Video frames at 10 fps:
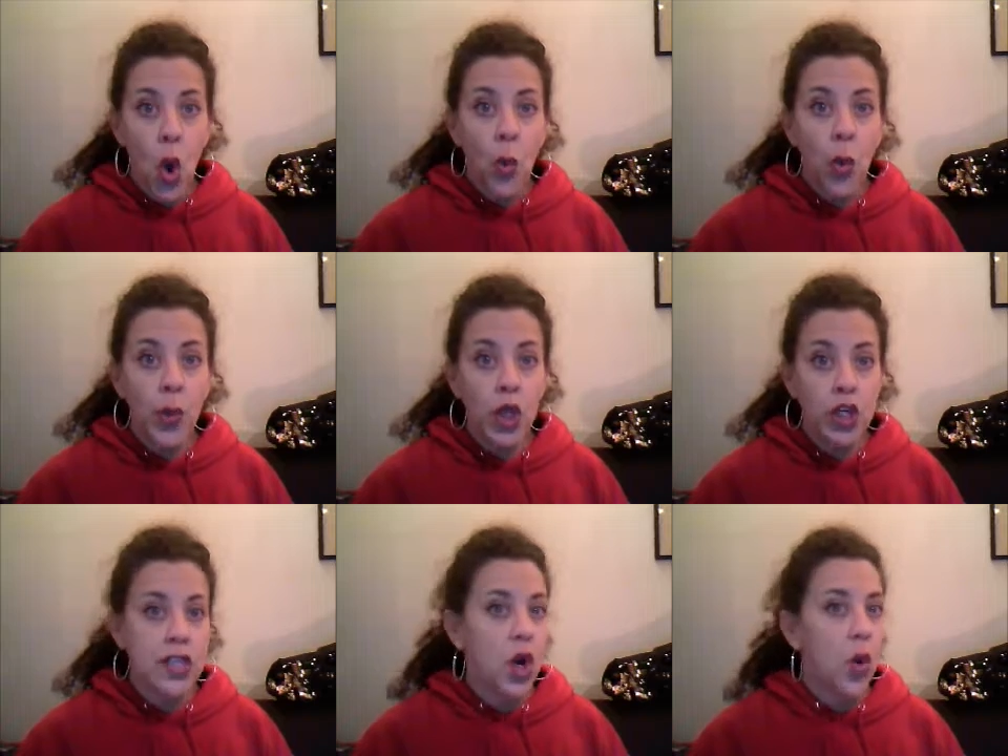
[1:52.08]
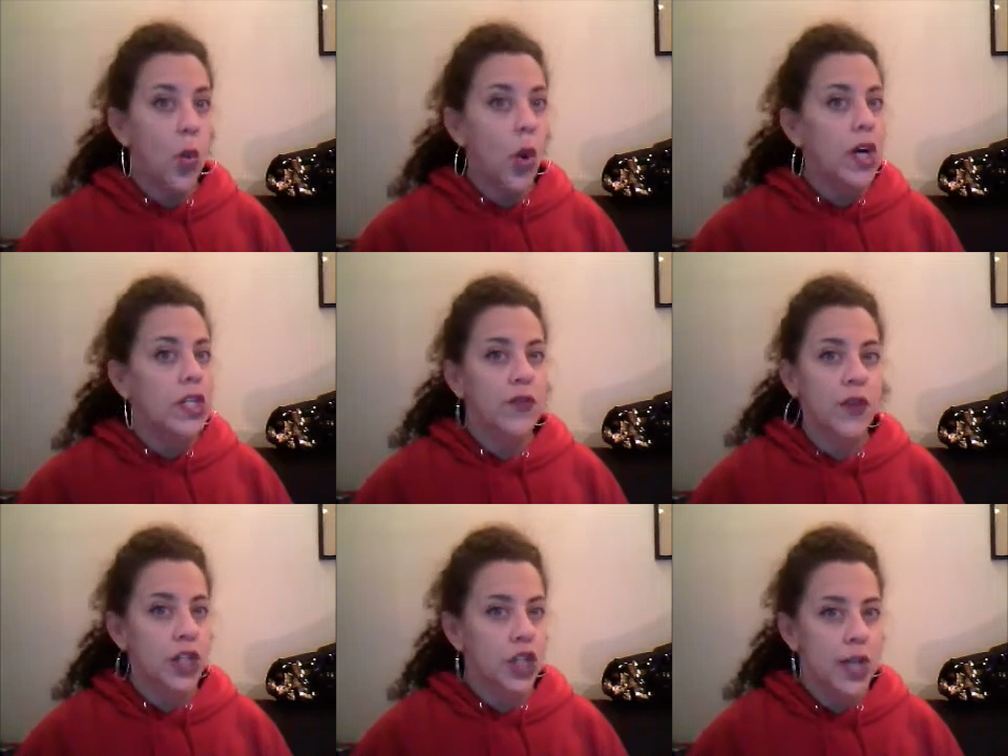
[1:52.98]
where we looked at what
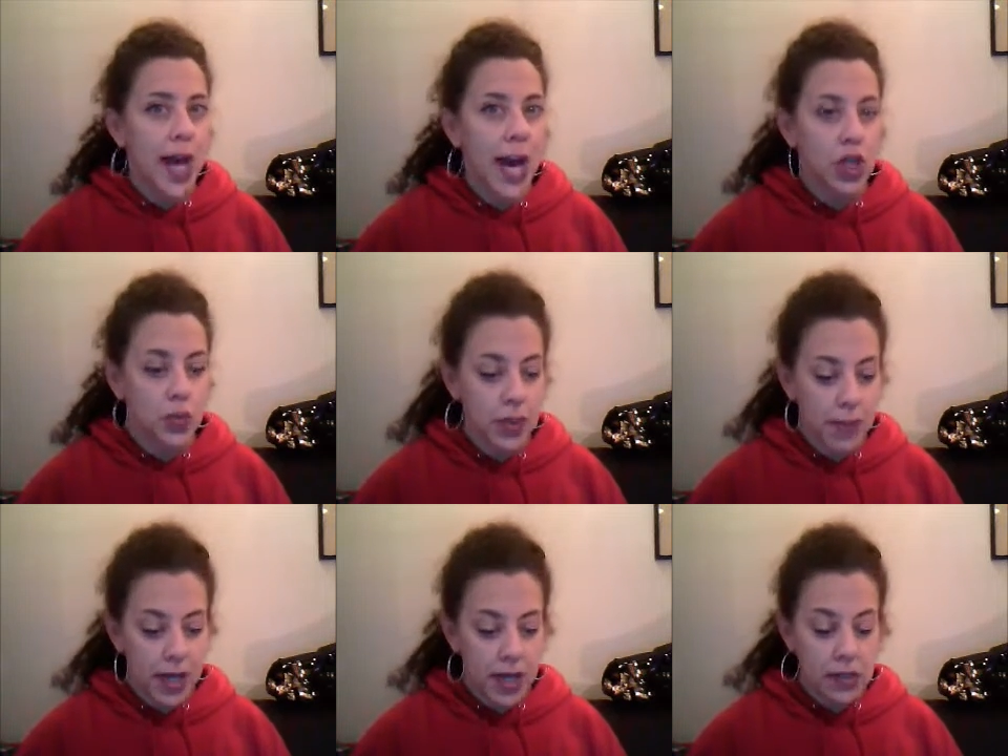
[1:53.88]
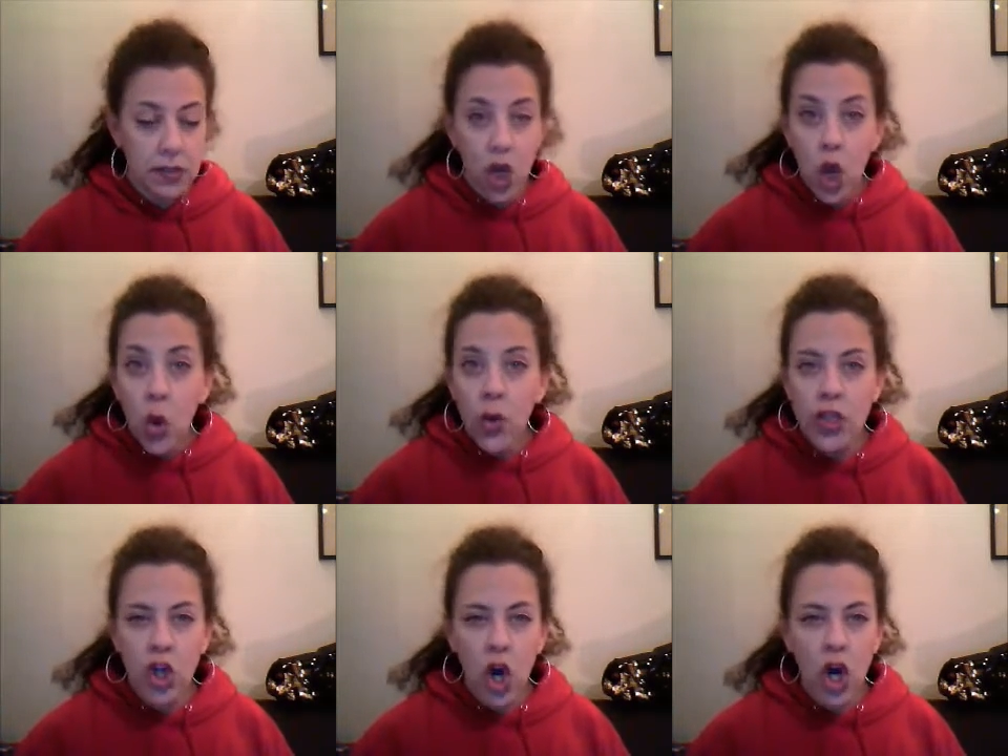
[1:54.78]
division actually means. We
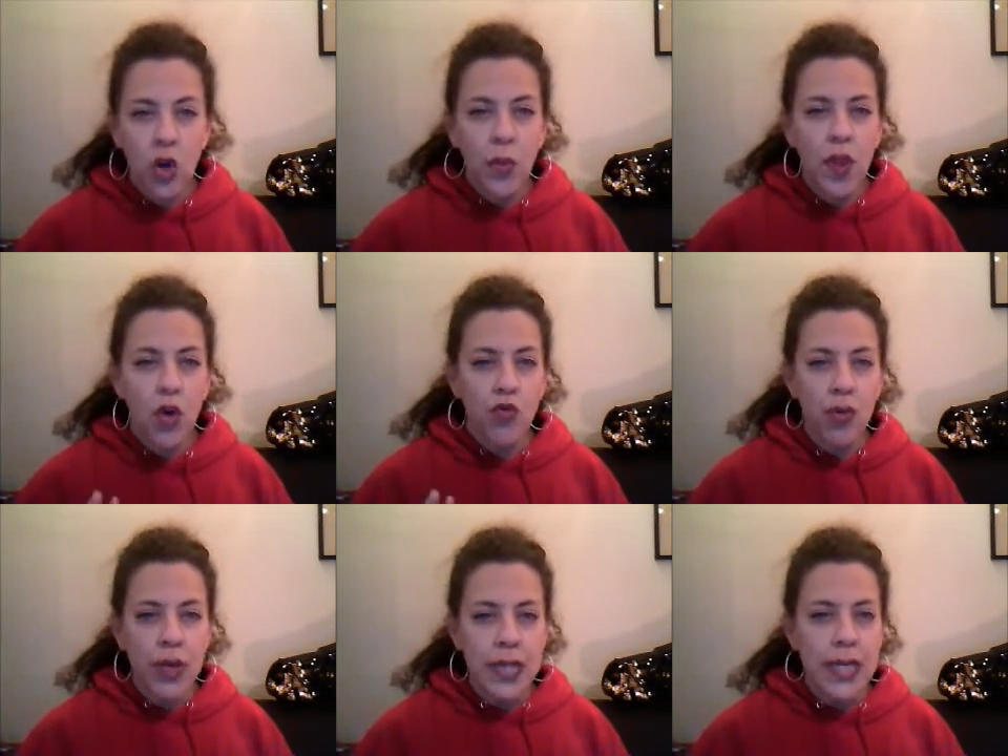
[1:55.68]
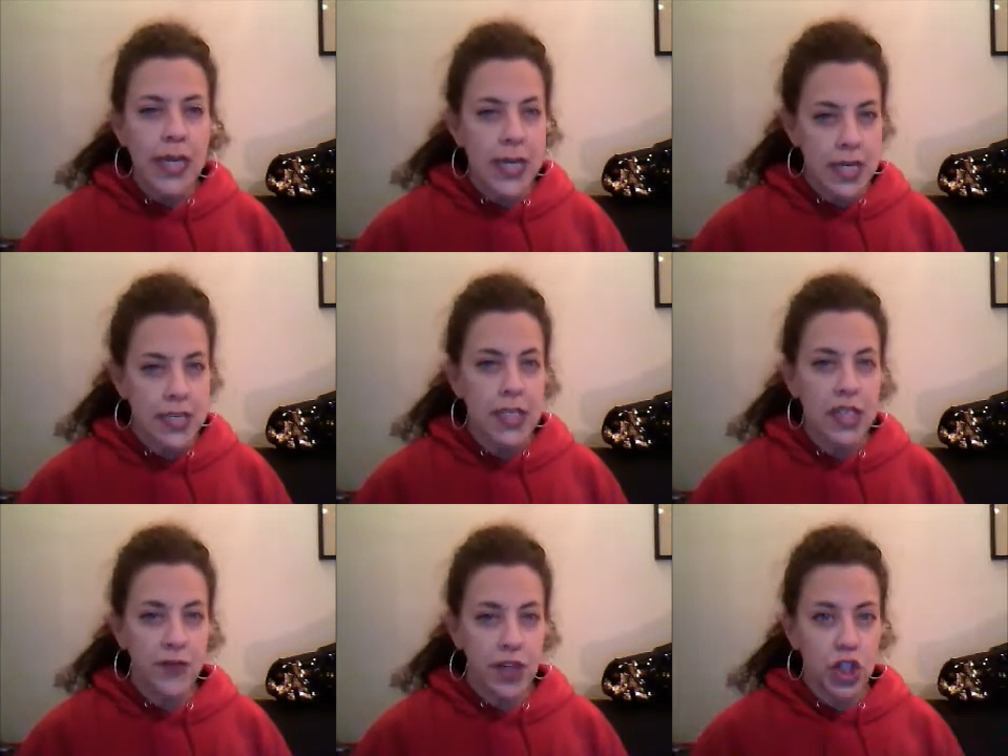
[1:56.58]
started with a really easy
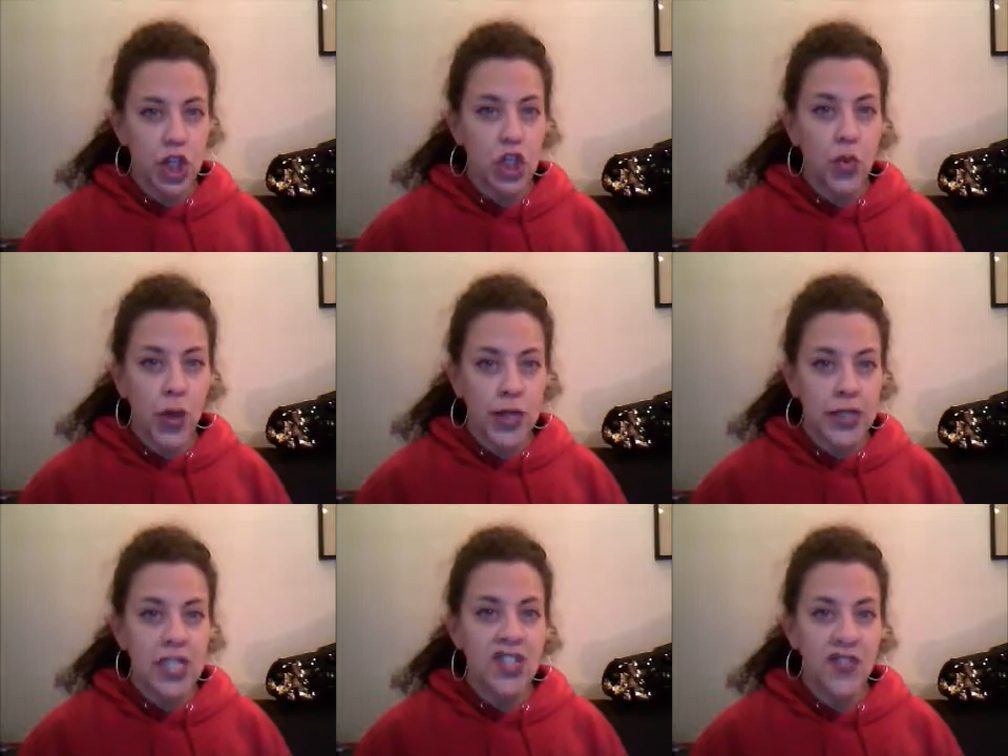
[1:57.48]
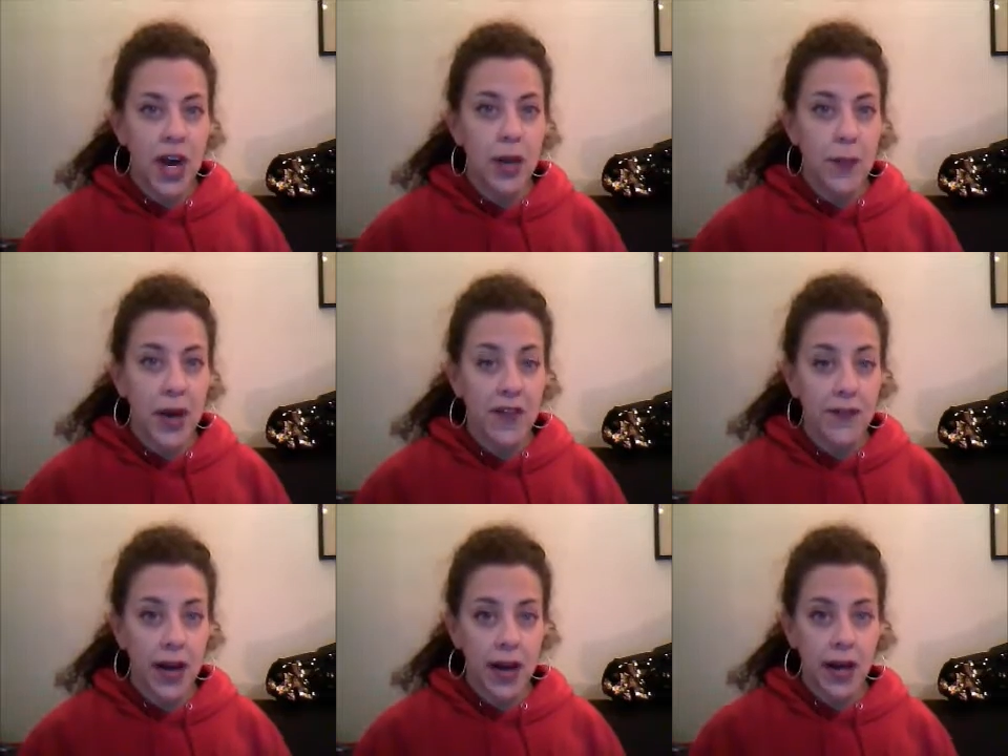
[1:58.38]
division, 20 divided by 5.